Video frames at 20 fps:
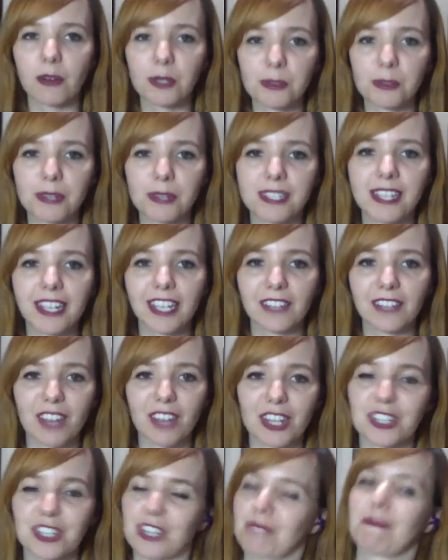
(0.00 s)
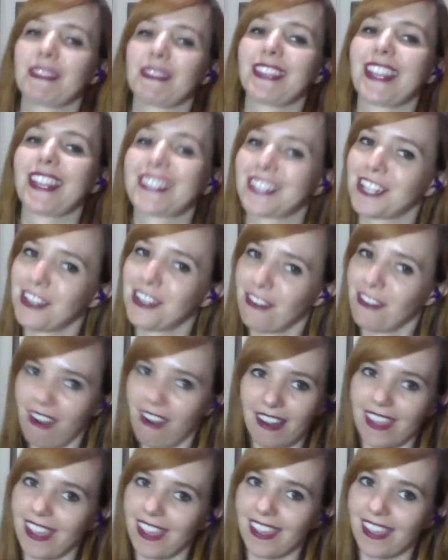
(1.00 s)
want to say convention, but that's
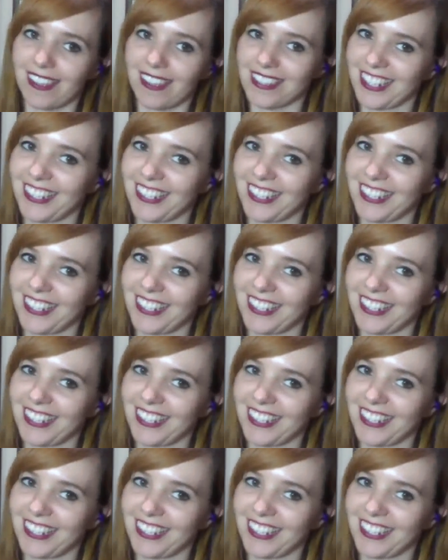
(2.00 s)
not it.